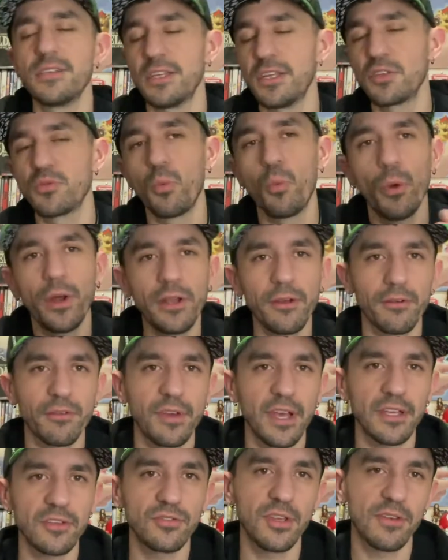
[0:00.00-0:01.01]
It's
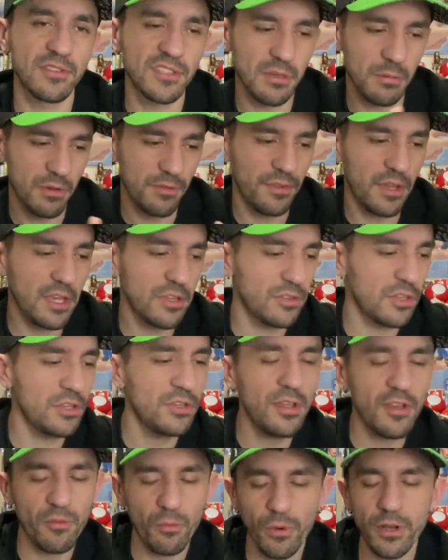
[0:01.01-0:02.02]
Winterfest. You have Summerfest and
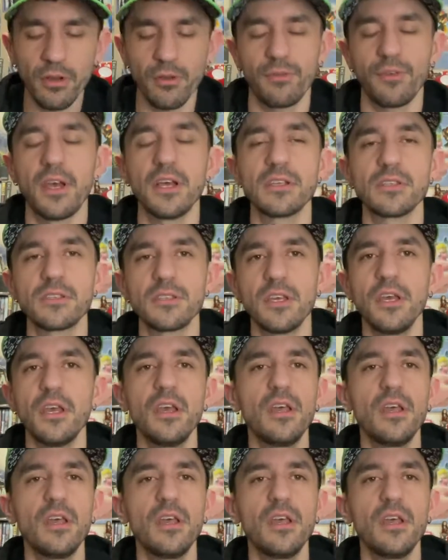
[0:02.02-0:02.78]
you have Winterfest.